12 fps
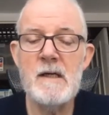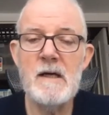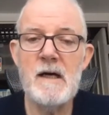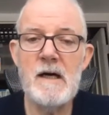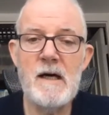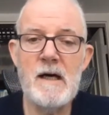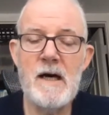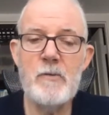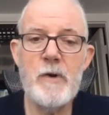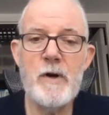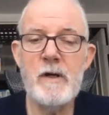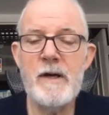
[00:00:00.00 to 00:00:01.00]
uh, I
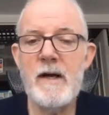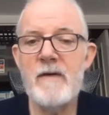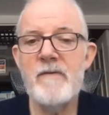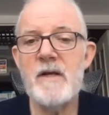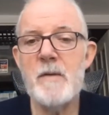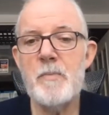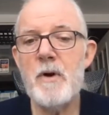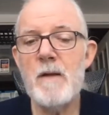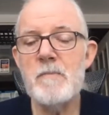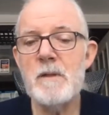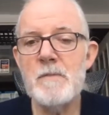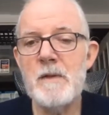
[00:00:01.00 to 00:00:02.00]
rarely have any
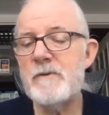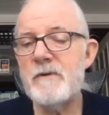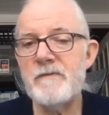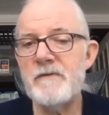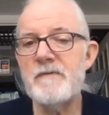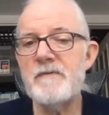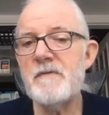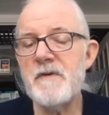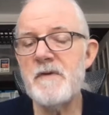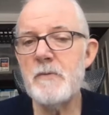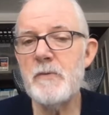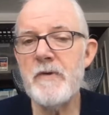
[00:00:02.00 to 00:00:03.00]
problem up to 50
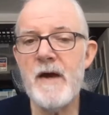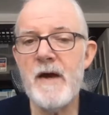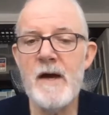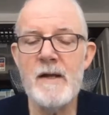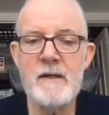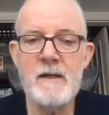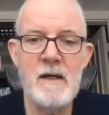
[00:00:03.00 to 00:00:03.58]
feet with that.